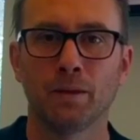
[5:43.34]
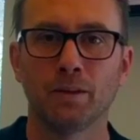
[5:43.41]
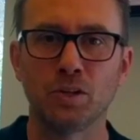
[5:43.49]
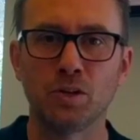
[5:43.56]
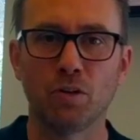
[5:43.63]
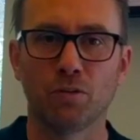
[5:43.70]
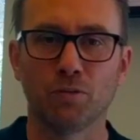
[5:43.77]

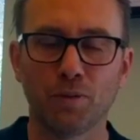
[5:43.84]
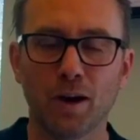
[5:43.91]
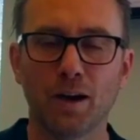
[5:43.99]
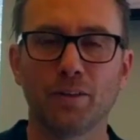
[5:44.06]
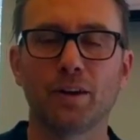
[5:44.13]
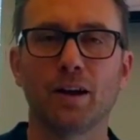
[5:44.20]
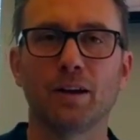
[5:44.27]
Your
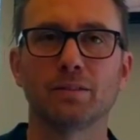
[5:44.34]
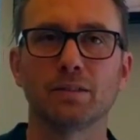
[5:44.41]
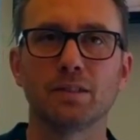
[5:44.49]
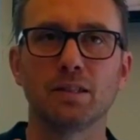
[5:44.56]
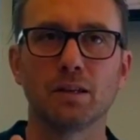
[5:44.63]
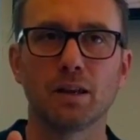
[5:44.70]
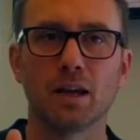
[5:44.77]
Father has a
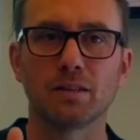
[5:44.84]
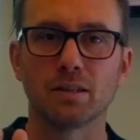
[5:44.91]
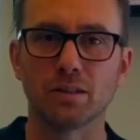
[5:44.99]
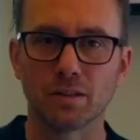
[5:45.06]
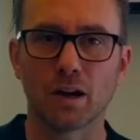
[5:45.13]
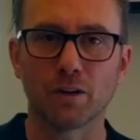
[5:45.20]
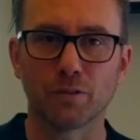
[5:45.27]

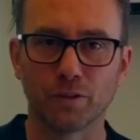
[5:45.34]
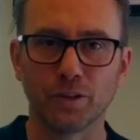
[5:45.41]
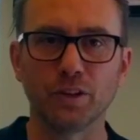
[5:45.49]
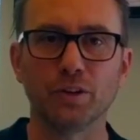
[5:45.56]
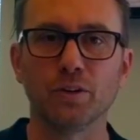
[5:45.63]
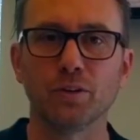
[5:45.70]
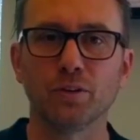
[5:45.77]
desire for
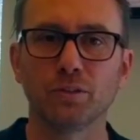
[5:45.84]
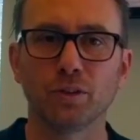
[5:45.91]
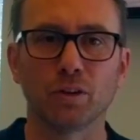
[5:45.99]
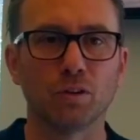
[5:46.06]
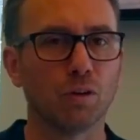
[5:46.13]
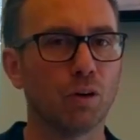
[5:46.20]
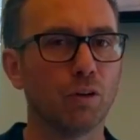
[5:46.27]
you to
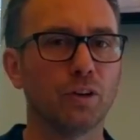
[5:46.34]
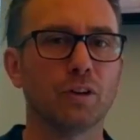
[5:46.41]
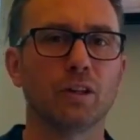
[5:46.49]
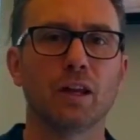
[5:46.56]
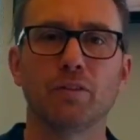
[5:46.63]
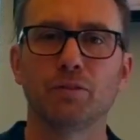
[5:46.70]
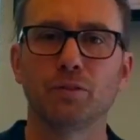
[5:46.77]
grow your
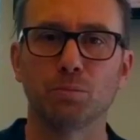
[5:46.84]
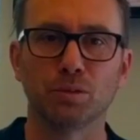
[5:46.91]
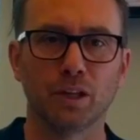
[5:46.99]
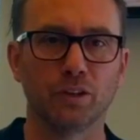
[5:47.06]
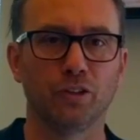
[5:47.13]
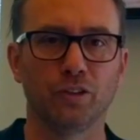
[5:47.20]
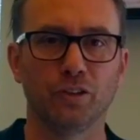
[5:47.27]
life to
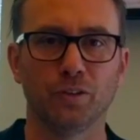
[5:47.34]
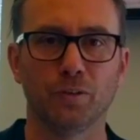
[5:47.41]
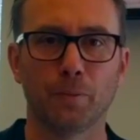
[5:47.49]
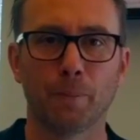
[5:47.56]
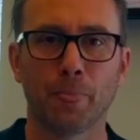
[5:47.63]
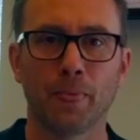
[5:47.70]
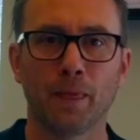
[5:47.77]
bless you.
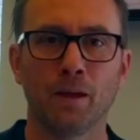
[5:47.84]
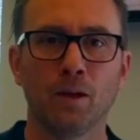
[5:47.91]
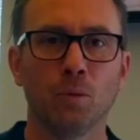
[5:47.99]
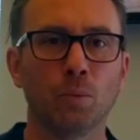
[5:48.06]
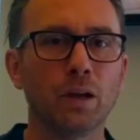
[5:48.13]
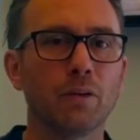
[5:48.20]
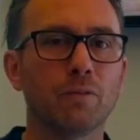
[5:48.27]

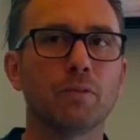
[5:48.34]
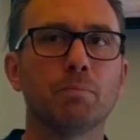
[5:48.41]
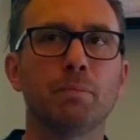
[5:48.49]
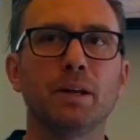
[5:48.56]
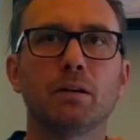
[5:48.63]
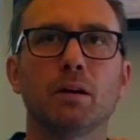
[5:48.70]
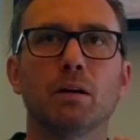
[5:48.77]
We have
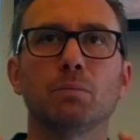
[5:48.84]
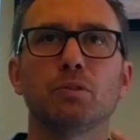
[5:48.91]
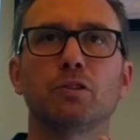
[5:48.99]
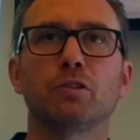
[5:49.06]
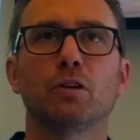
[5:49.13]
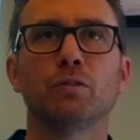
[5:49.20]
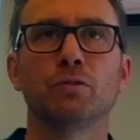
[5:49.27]
become
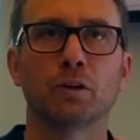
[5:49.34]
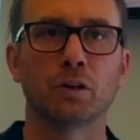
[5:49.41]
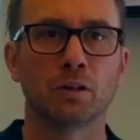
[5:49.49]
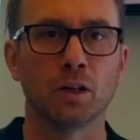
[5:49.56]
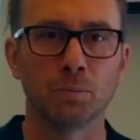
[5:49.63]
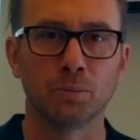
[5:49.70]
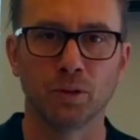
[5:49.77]
so
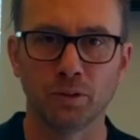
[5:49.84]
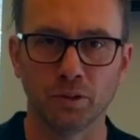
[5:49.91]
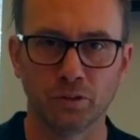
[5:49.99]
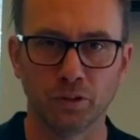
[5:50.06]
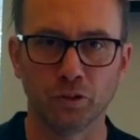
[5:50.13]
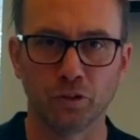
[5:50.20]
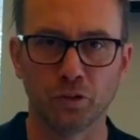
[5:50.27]
verklempt on
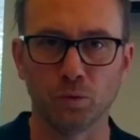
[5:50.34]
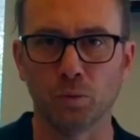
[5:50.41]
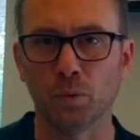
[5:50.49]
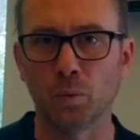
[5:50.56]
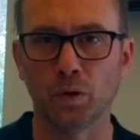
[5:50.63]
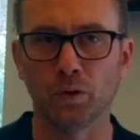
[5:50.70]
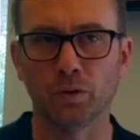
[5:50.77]
this issue.
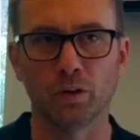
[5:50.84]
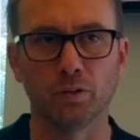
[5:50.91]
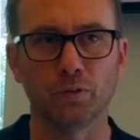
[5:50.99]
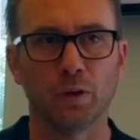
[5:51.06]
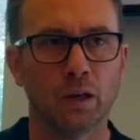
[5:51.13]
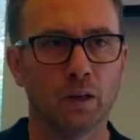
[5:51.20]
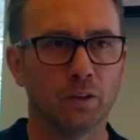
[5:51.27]
We wonder
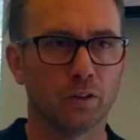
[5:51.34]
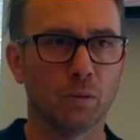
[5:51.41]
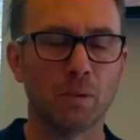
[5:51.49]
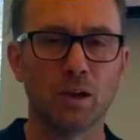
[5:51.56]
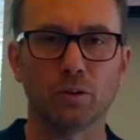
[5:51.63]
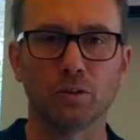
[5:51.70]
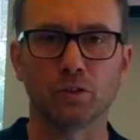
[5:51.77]
if
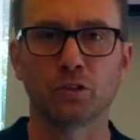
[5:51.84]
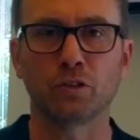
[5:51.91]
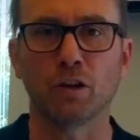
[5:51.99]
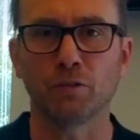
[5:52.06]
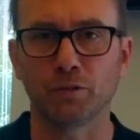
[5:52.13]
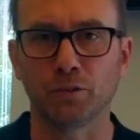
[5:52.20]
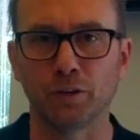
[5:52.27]
somehow
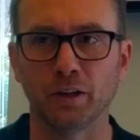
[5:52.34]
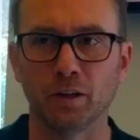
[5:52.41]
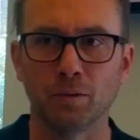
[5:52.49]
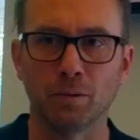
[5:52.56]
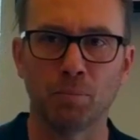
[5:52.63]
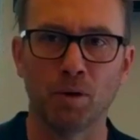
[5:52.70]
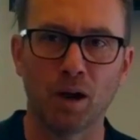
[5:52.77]
suffering
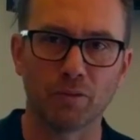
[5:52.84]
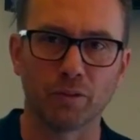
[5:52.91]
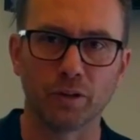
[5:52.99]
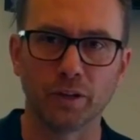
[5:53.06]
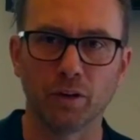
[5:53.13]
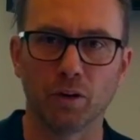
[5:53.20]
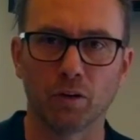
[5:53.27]
and
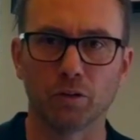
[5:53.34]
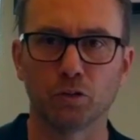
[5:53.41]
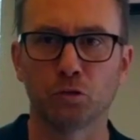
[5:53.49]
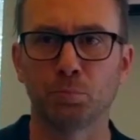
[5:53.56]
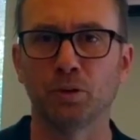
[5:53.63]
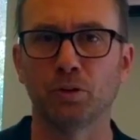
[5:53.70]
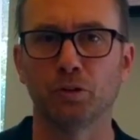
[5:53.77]
poverty are
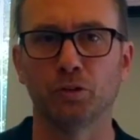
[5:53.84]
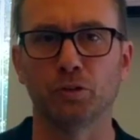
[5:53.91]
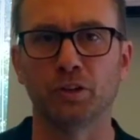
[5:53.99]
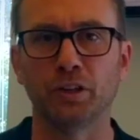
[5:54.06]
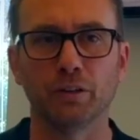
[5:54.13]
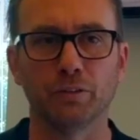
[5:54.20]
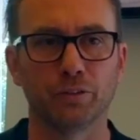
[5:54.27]
spiritual
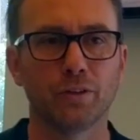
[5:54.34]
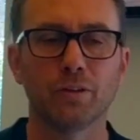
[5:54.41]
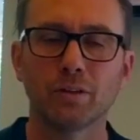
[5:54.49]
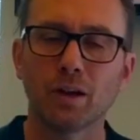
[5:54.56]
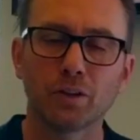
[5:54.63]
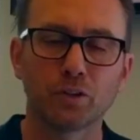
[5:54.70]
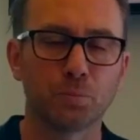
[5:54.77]
gifts. They're
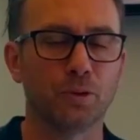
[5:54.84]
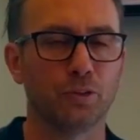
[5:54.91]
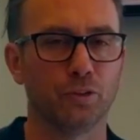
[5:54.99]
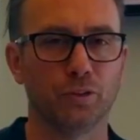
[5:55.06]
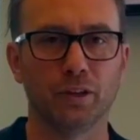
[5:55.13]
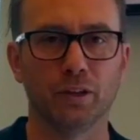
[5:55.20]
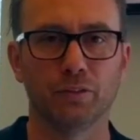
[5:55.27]
not
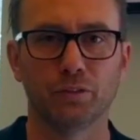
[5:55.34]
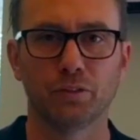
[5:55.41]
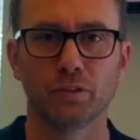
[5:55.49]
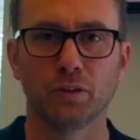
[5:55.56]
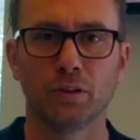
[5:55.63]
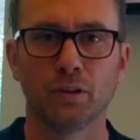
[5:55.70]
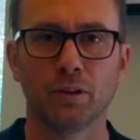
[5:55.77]
spiritual gifts.